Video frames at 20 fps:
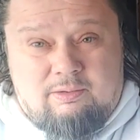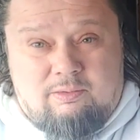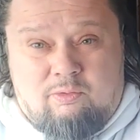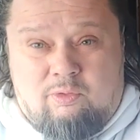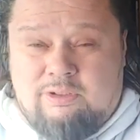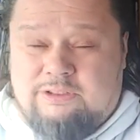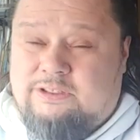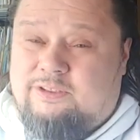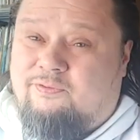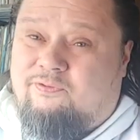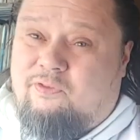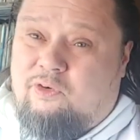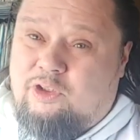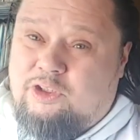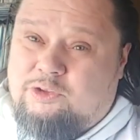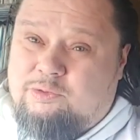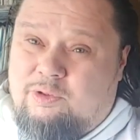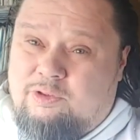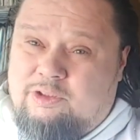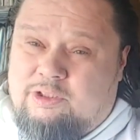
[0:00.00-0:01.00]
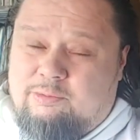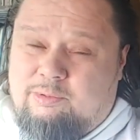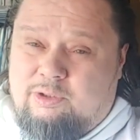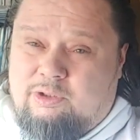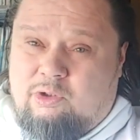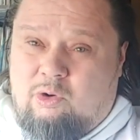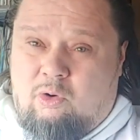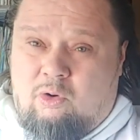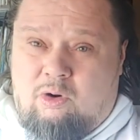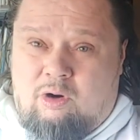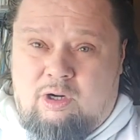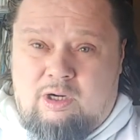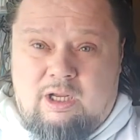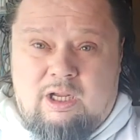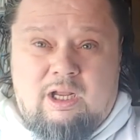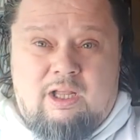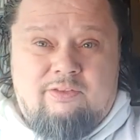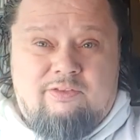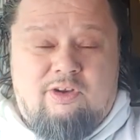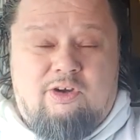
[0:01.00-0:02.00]
was the first one to record
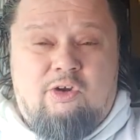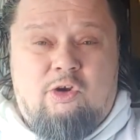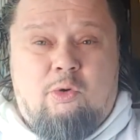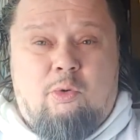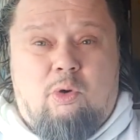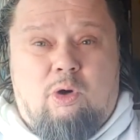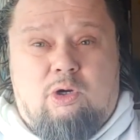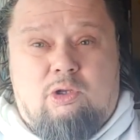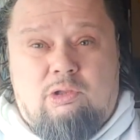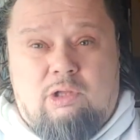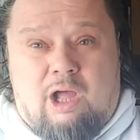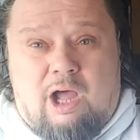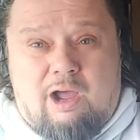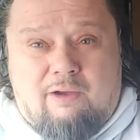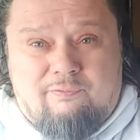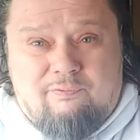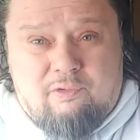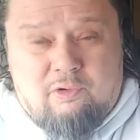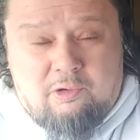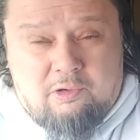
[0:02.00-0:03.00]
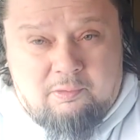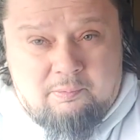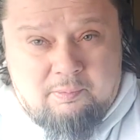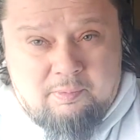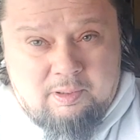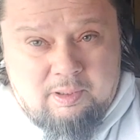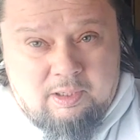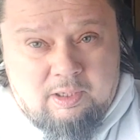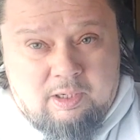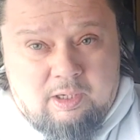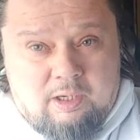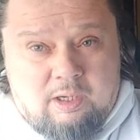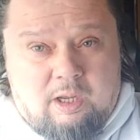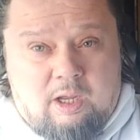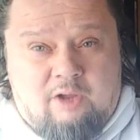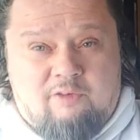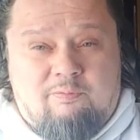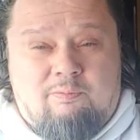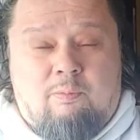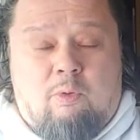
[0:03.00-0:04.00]
the Newark law firm
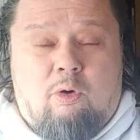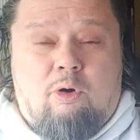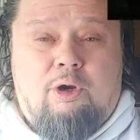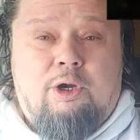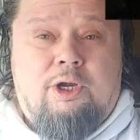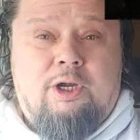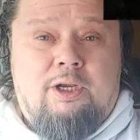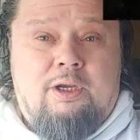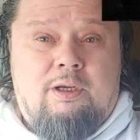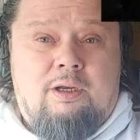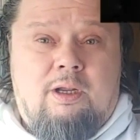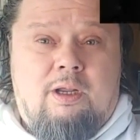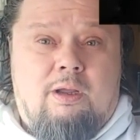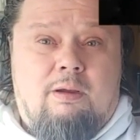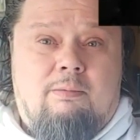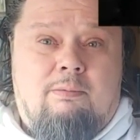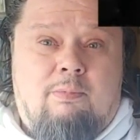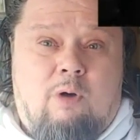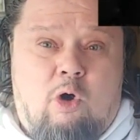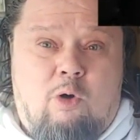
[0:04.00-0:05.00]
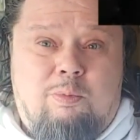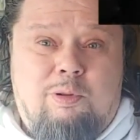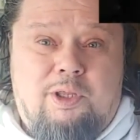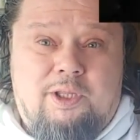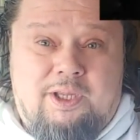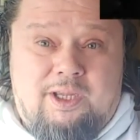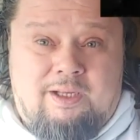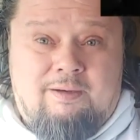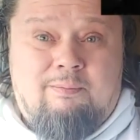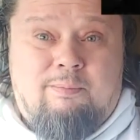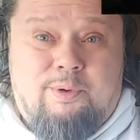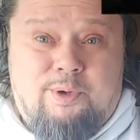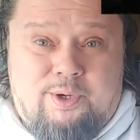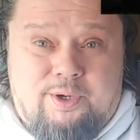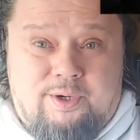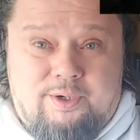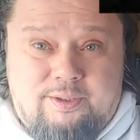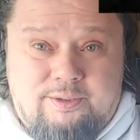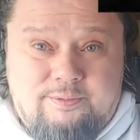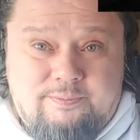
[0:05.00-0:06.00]
of Morgan, Mobley, and
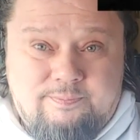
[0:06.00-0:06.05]
Byrd.